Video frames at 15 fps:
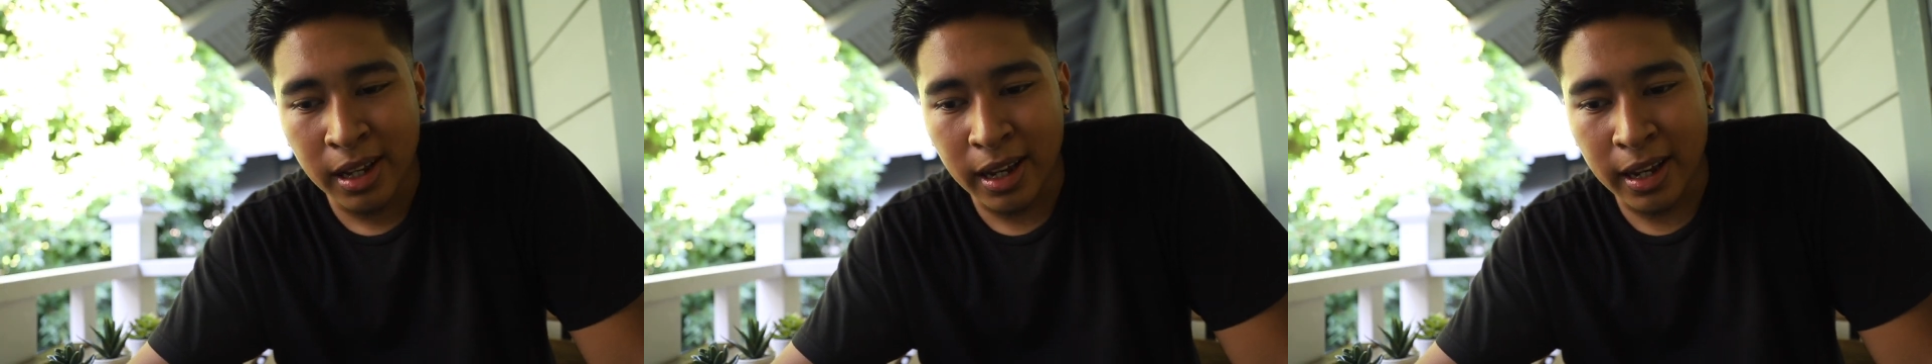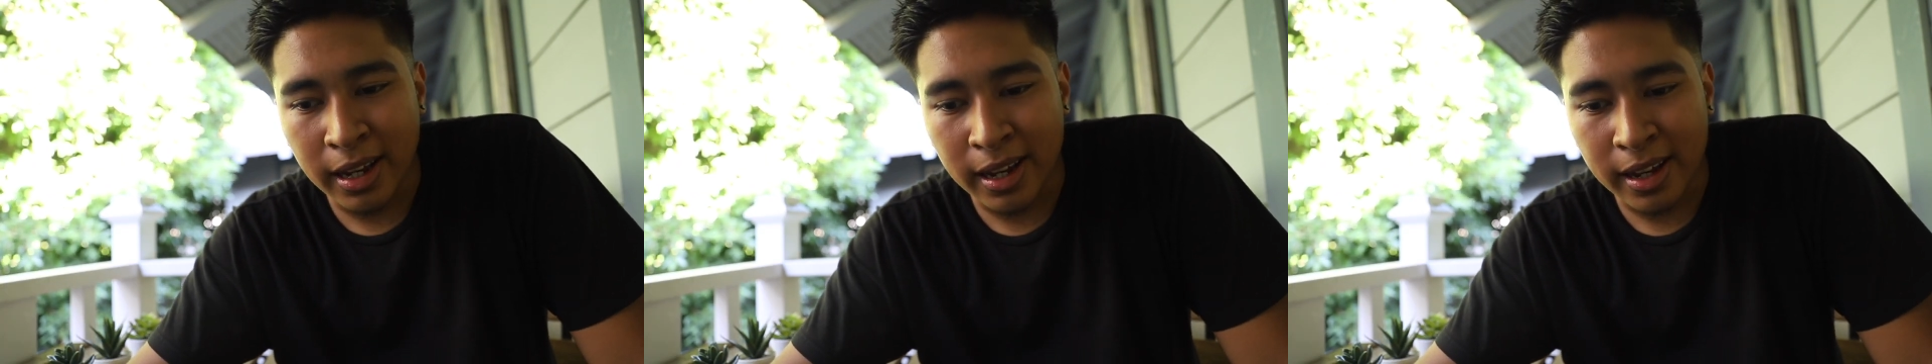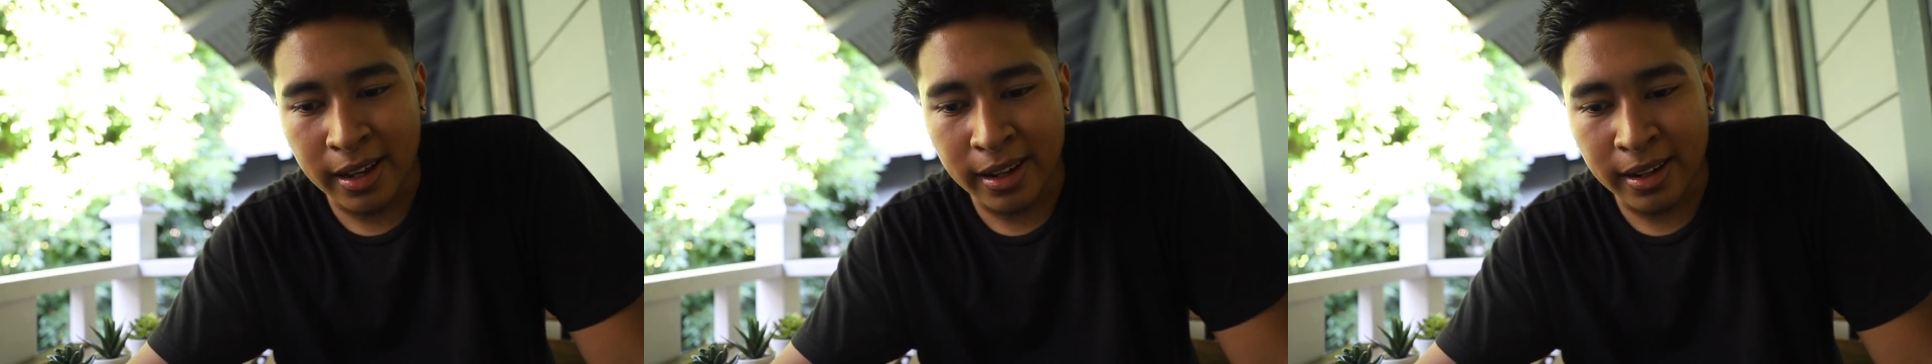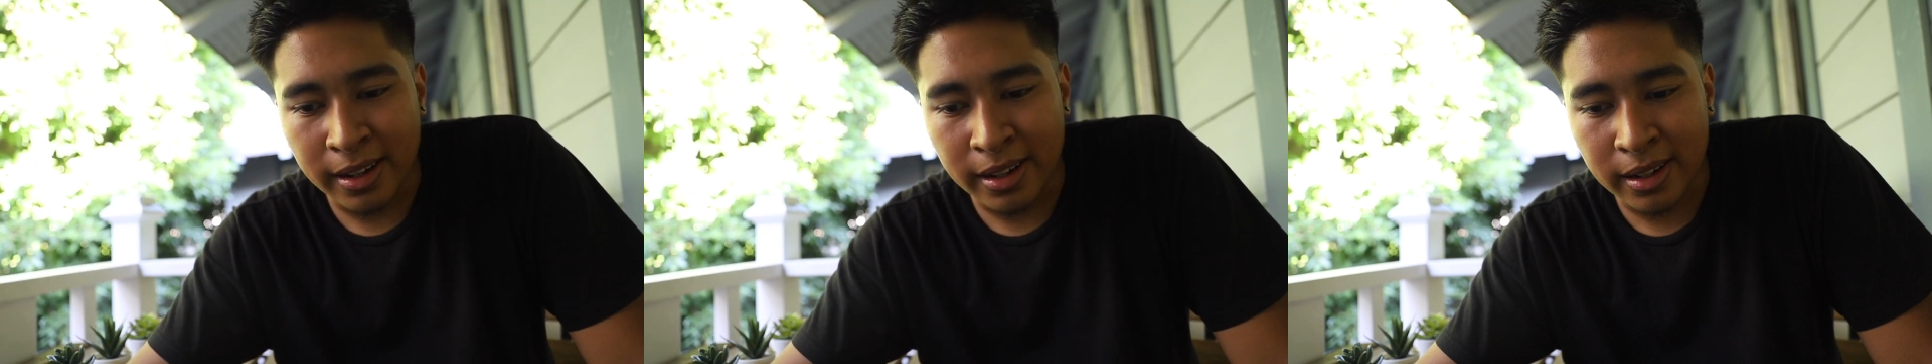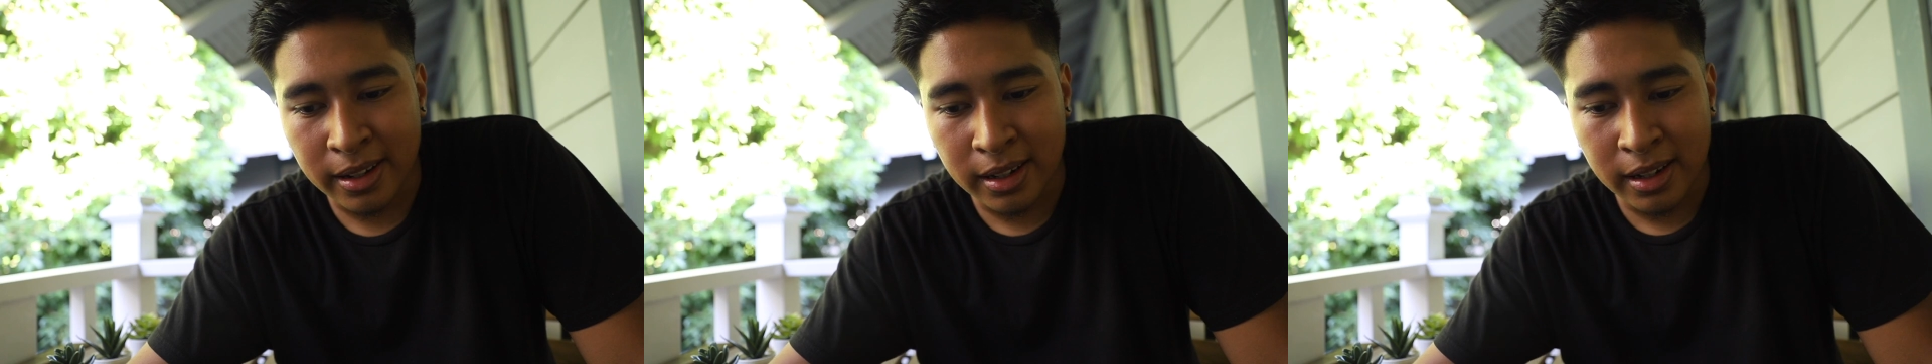And
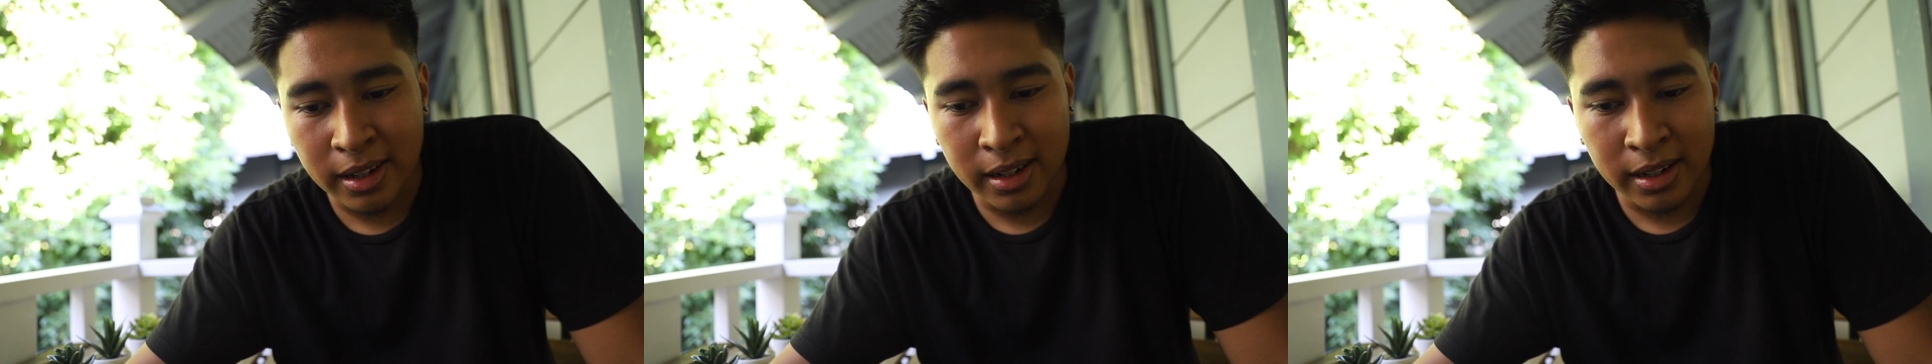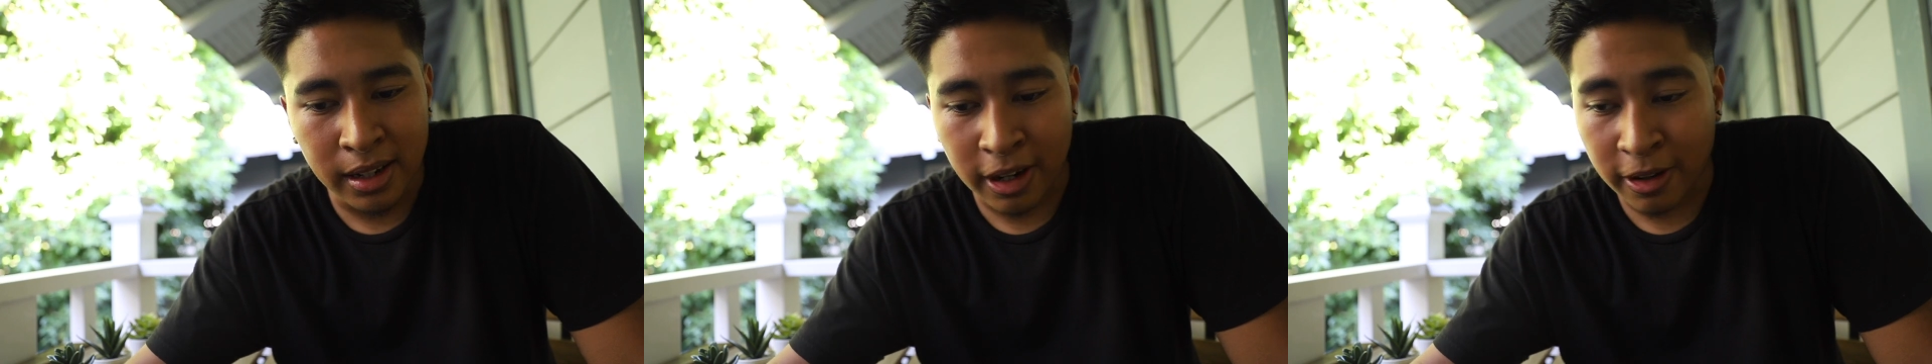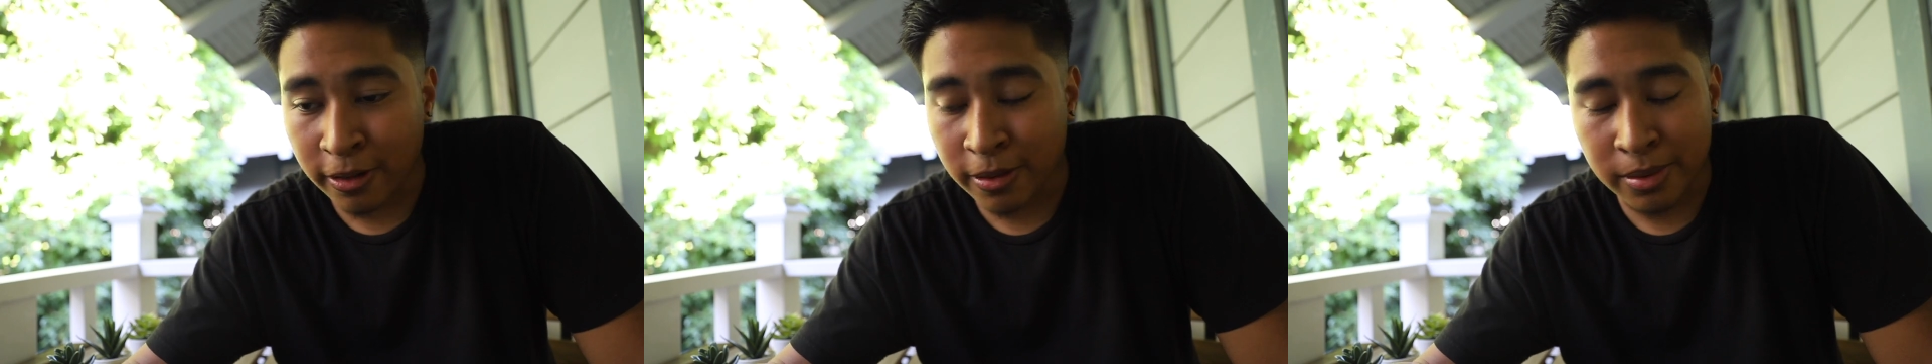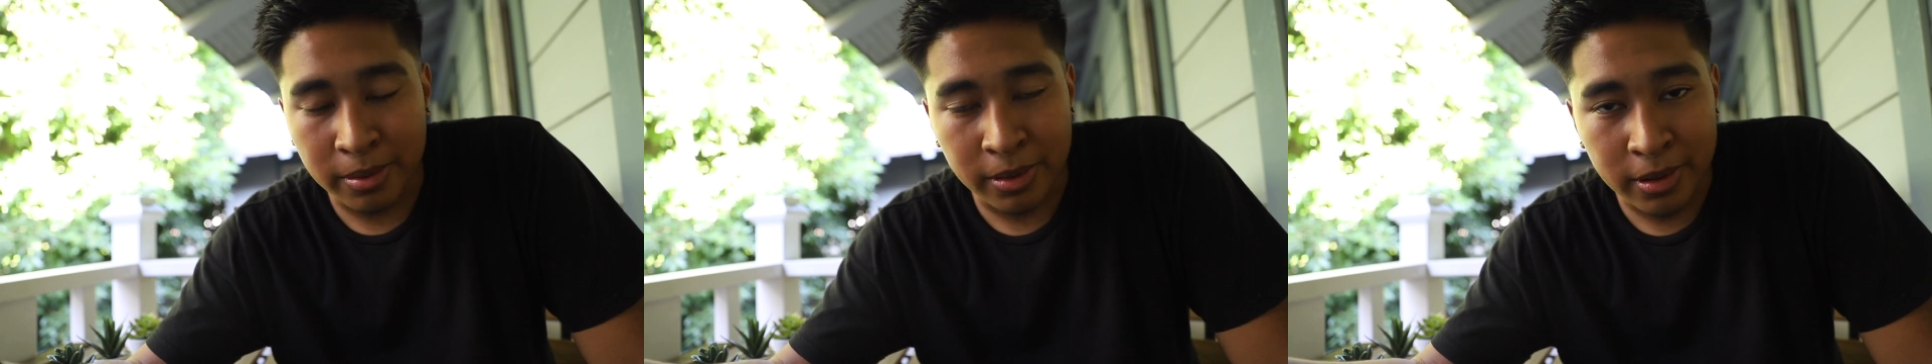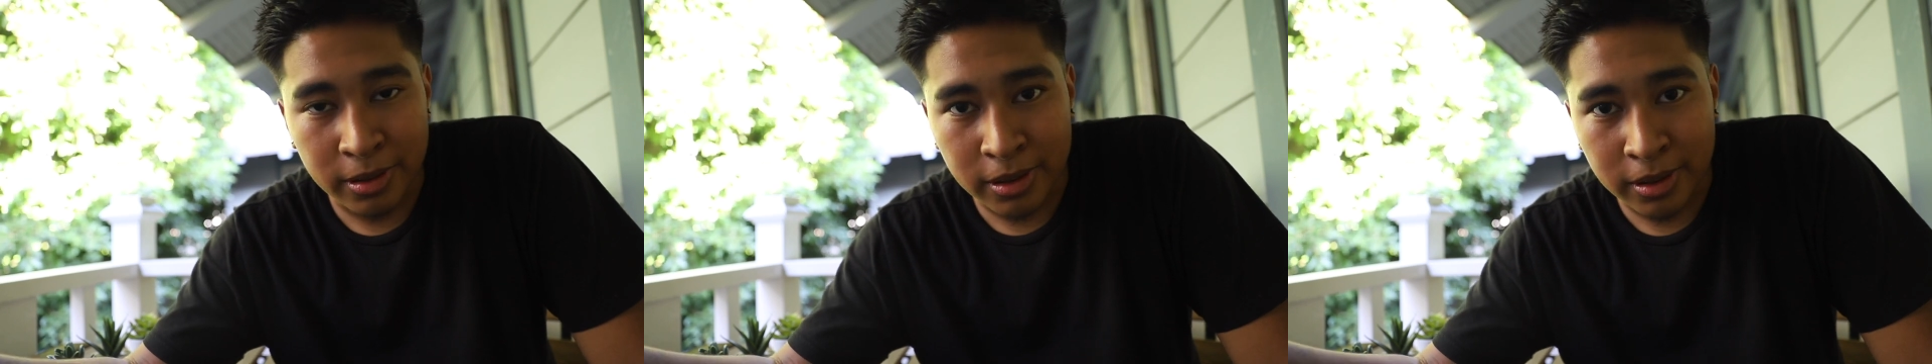now
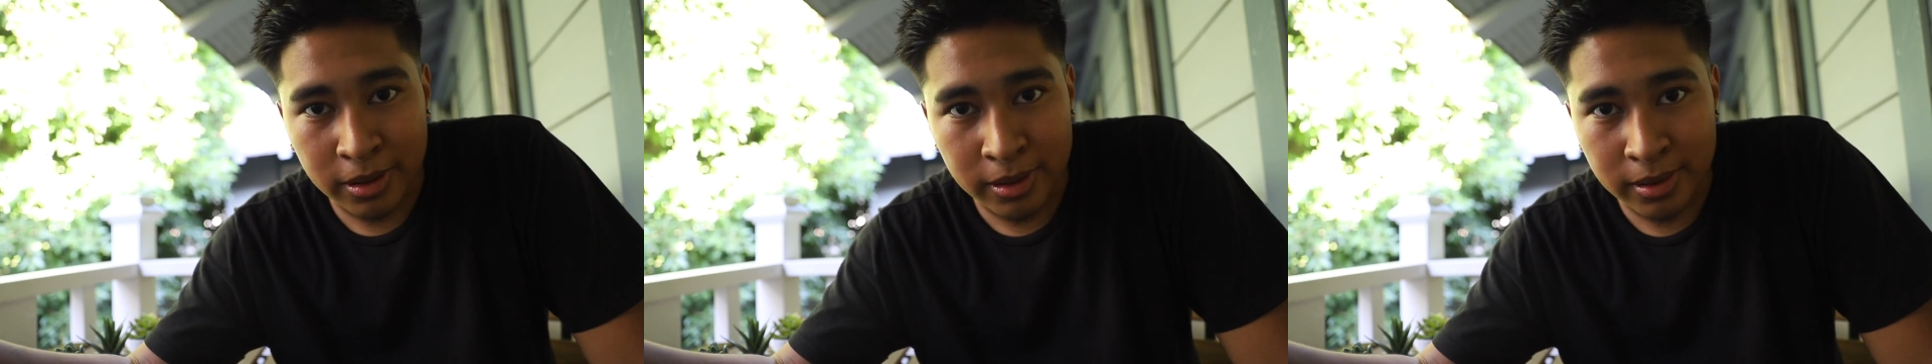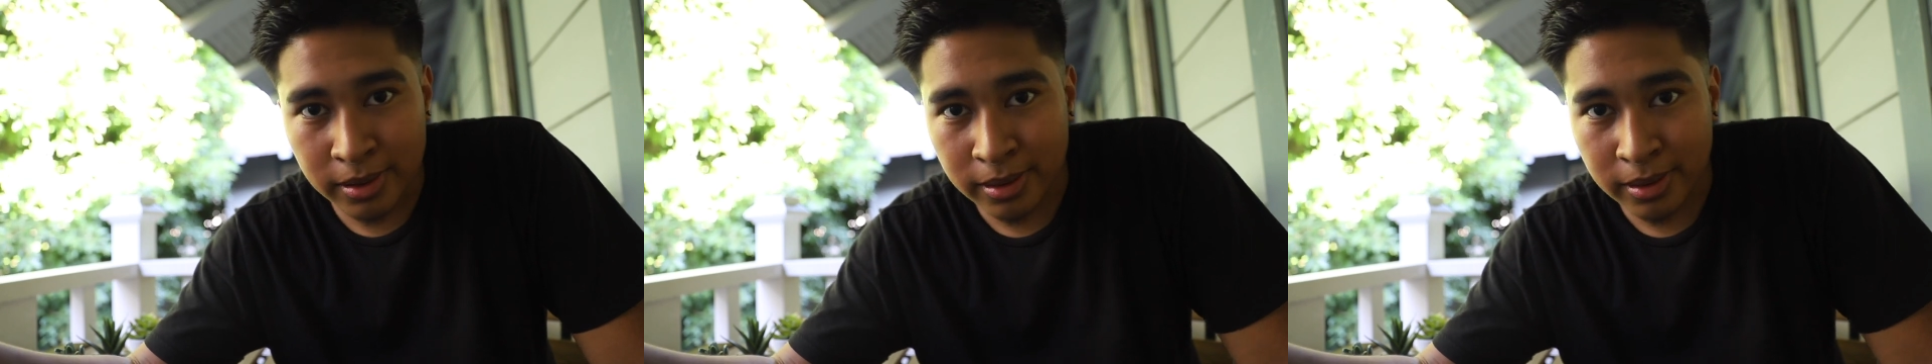we're